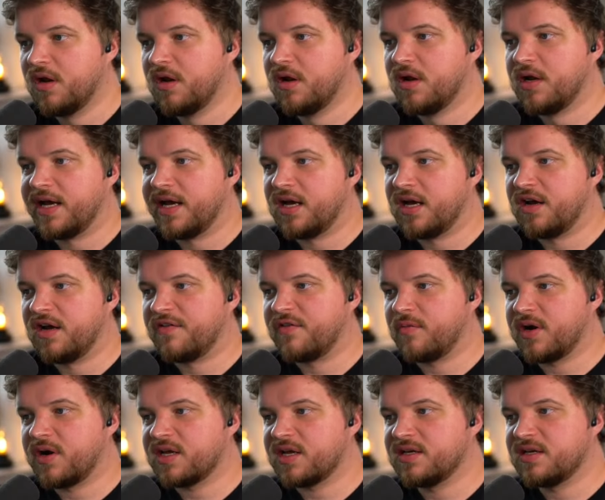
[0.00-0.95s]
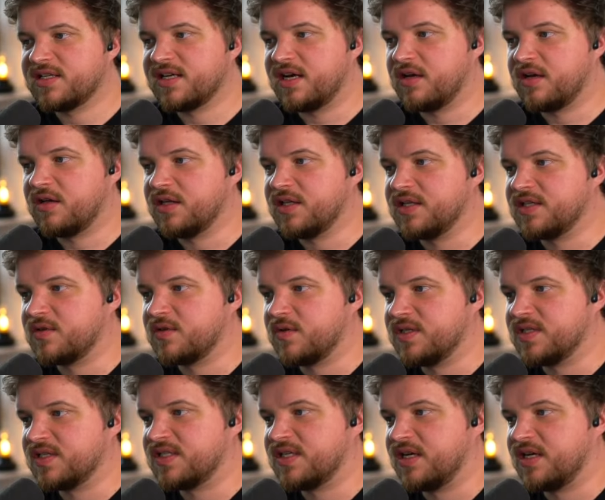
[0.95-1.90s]
From what I can tell, these
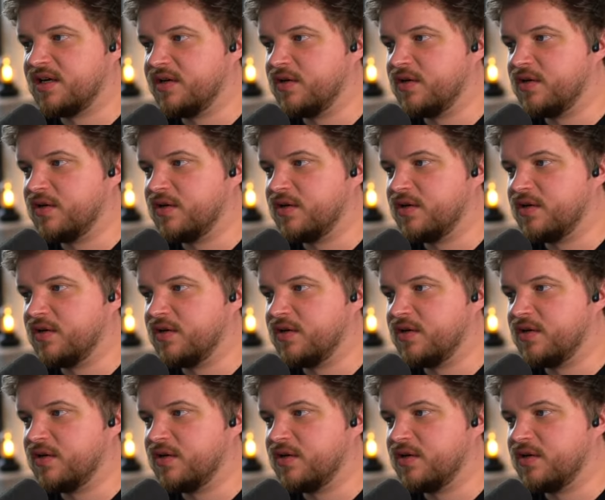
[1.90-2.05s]
quizzes tell you